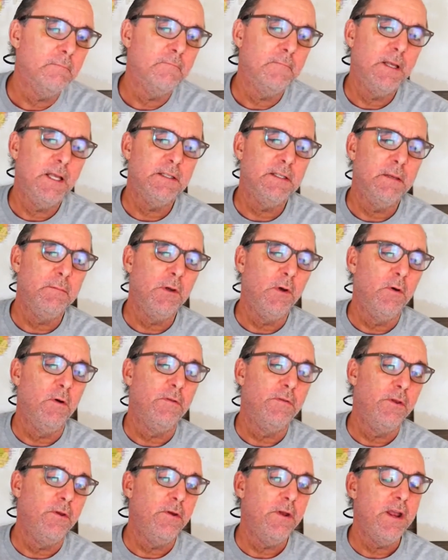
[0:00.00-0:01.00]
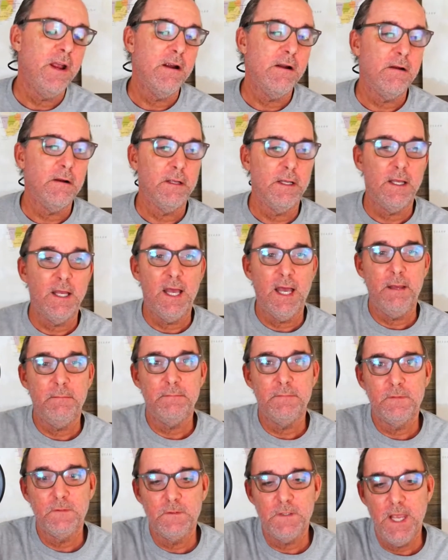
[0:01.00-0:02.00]
as I'm going through here, I'm
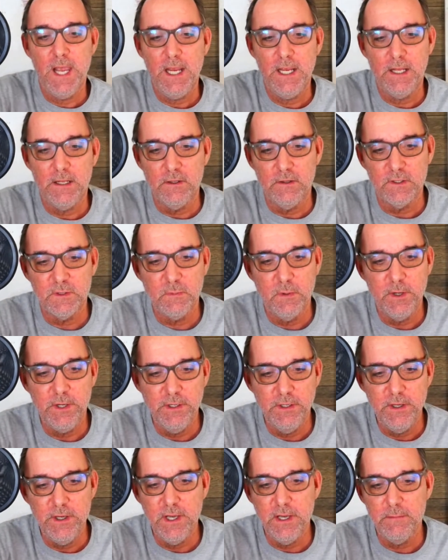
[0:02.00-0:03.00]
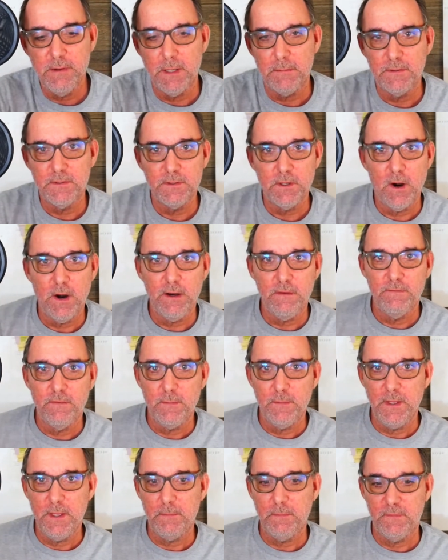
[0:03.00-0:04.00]
saying it looks pretty good, but I'm starting
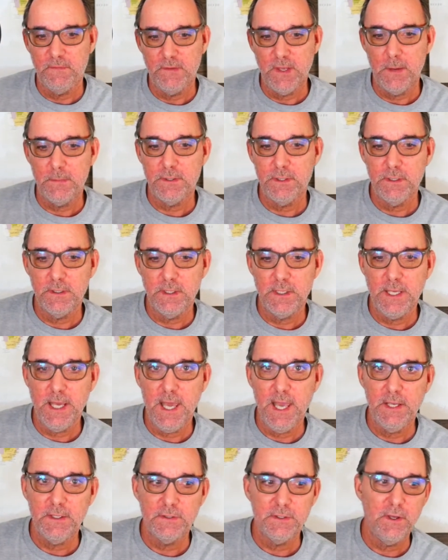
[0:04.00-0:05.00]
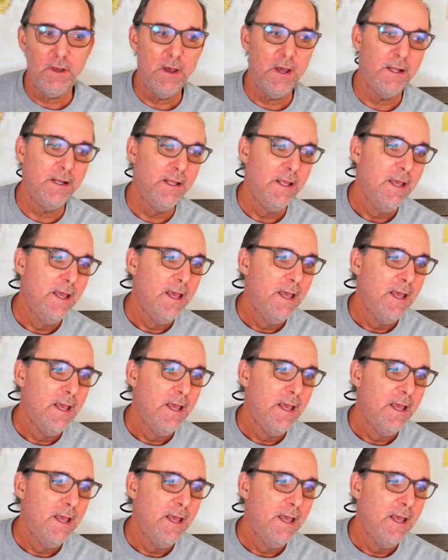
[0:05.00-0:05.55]
from the inception of the case on,